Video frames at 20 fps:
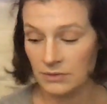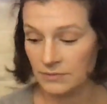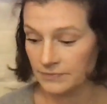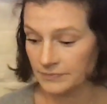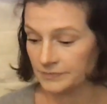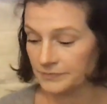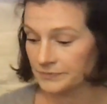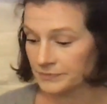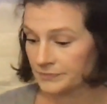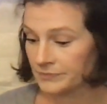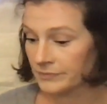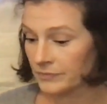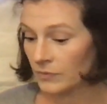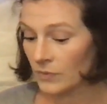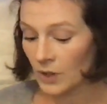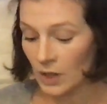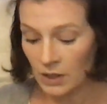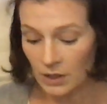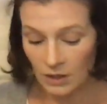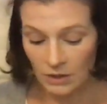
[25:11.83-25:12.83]
mm-hmm.
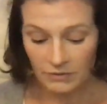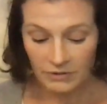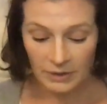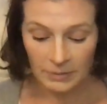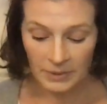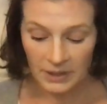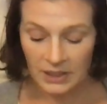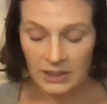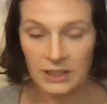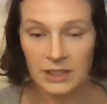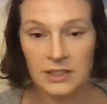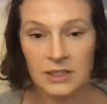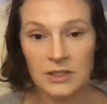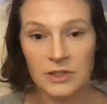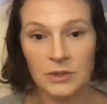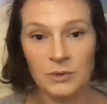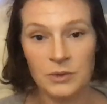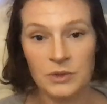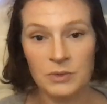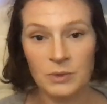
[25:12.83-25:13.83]
feminine needs to
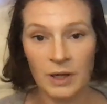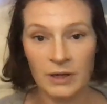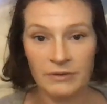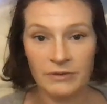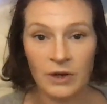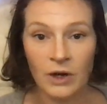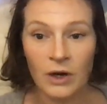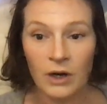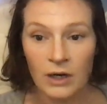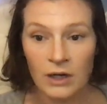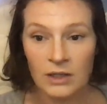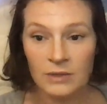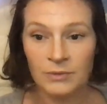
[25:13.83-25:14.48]
do what's right for her.